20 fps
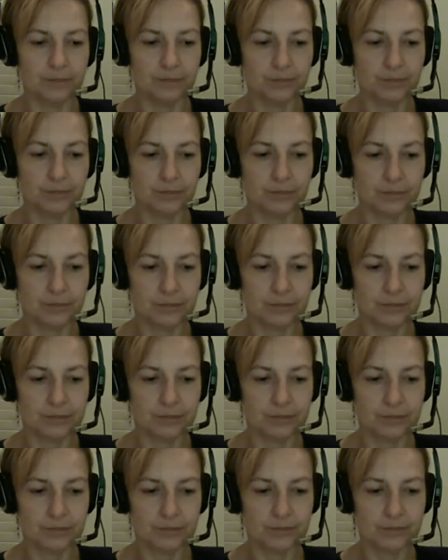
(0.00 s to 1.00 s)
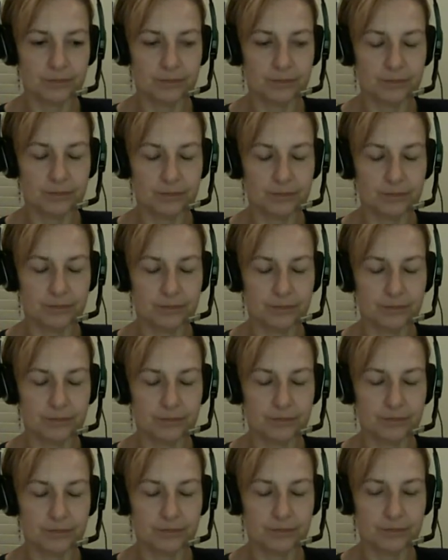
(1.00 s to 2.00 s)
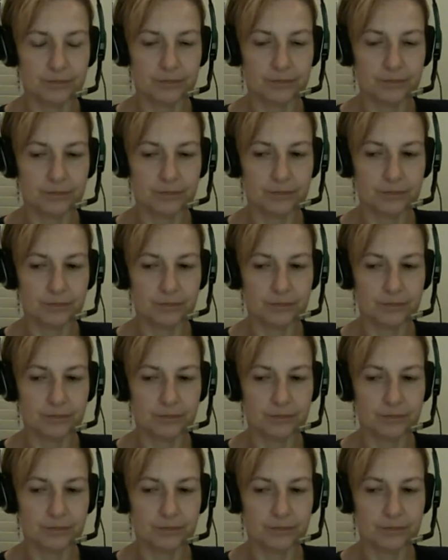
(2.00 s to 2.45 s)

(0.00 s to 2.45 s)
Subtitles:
(silence)